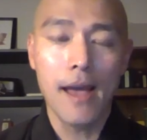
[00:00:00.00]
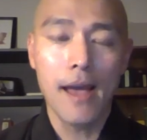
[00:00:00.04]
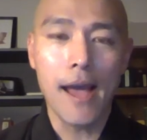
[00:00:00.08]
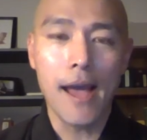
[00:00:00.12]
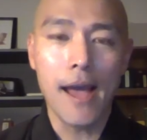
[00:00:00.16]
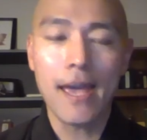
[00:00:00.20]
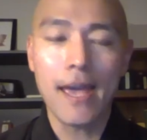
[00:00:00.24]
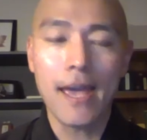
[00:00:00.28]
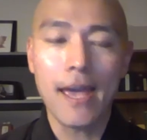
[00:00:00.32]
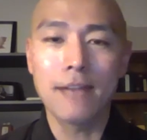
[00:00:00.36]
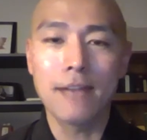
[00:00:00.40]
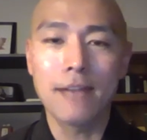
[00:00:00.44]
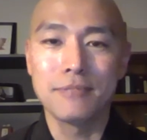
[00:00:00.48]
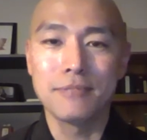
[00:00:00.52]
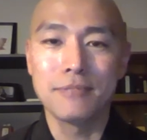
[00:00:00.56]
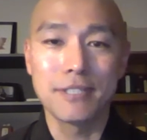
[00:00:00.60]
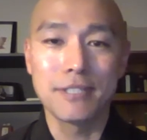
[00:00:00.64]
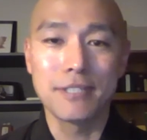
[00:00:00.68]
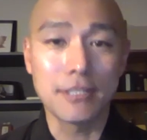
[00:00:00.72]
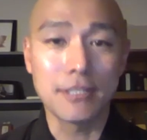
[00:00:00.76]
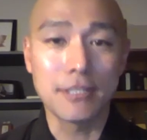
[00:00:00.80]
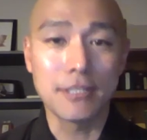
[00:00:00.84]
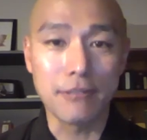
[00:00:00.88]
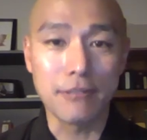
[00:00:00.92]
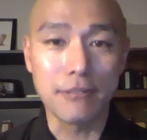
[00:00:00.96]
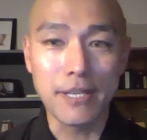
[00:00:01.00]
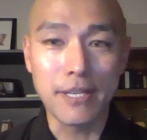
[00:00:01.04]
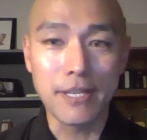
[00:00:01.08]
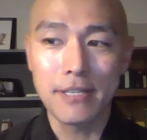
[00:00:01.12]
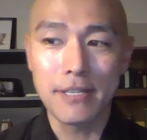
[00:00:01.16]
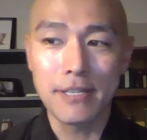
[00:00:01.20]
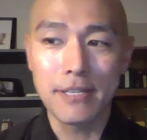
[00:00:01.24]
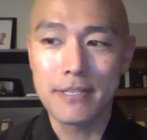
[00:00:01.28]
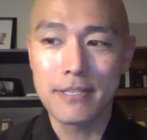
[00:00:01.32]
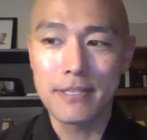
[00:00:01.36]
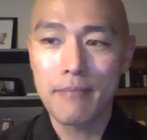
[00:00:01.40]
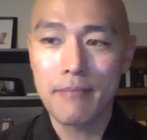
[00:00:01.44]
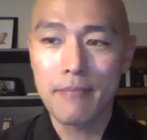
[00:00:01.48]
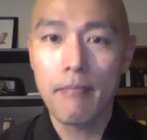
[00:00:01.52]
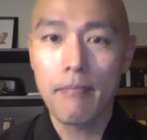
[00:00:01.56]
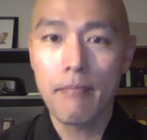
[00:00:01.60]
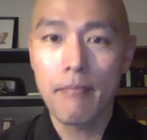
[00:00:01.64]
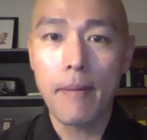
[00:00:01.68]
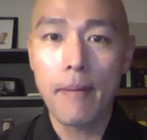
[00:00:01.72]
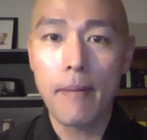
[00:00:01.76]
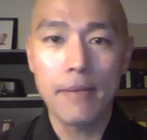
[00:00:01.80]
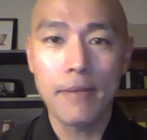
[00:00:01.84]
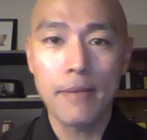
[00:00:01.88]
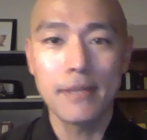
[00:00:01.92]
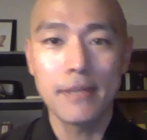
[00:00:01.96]
I kind of disagree, because
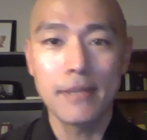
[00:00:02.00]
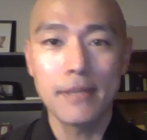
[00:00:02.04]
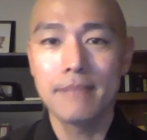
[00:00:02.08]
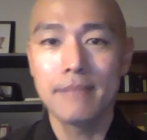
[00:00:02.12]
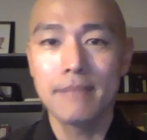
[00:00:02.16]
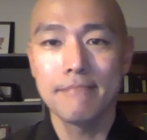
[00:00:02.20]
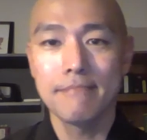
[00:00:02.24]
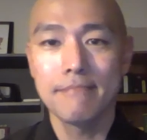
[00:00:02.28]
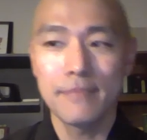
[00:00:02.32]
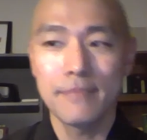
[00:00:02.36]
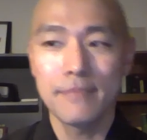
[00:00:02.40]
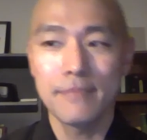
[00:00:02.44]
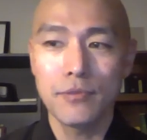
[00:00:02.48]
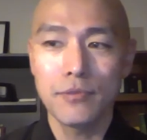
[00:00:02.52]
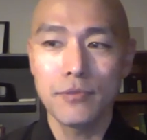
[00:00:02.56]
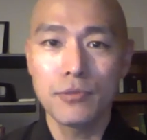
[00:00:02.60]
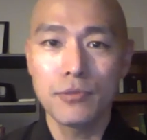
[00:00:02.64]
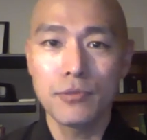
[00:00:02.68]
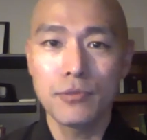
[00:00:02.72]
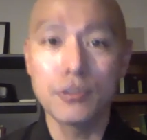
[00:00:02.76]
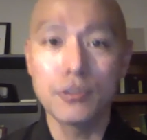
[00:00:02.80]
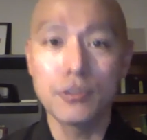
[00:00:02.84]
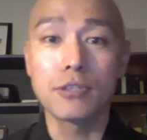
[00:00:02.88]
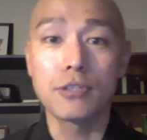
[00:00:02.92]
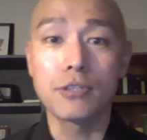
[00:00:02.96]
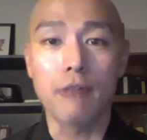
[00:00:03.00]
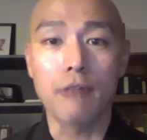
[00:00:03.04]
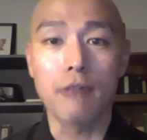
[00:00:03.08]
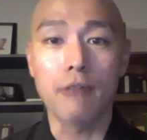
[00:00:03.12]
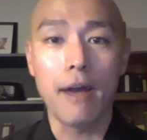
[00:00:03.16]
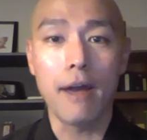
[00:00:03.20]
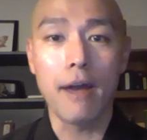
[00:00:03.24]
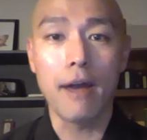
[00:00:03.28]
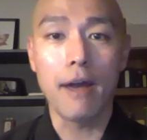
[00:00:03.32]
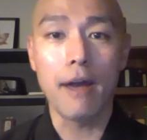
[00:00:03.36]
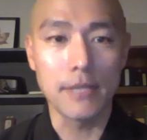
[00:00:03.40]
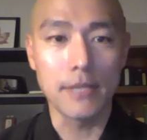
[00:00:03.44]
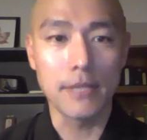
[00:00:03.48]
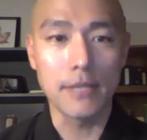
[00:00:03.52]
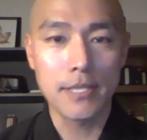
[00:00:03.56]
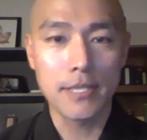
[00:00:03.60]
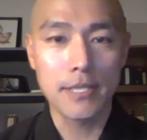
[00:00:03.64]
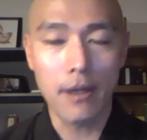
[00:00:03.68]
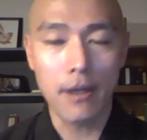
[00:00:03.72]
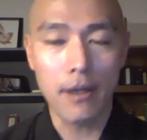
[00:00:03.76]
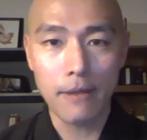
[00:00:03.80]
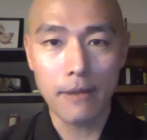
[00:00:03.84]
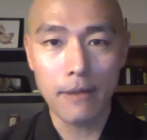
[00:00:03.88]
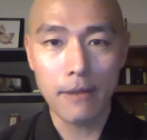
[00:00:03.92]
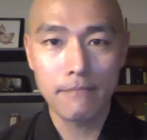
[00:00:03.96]
who's driving this
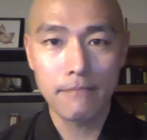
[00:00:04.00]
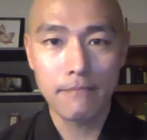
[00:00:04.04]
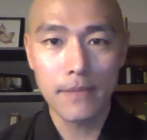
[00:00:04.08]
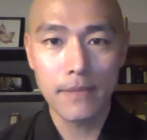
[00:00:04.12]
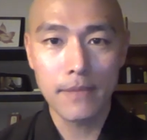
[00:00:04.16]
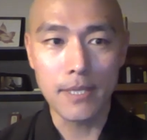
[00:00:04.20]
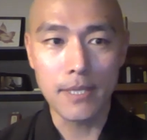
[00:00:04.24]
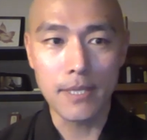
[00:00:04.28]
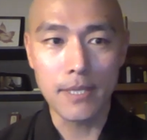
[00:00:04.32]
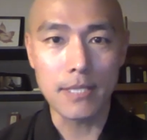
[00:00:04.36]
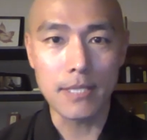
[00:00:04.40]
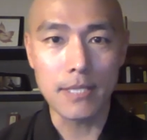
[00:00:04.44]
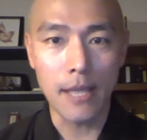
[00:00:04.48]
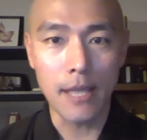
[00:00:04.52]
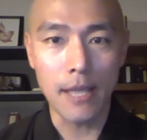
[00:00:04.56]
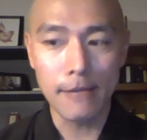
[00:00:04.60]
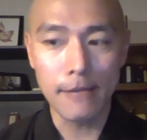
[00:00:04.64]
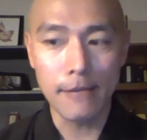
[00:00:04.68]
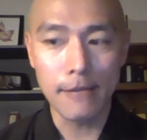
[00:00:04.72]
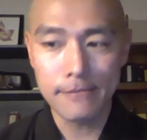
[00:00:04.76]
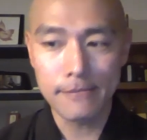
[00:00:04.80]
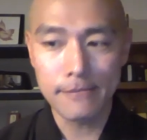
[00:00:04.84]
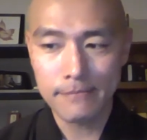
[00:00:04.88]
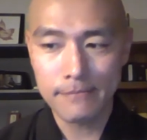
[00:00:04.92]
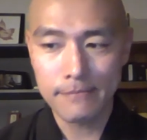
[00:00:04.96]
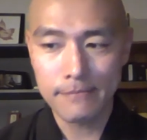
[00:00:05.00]
car, this life?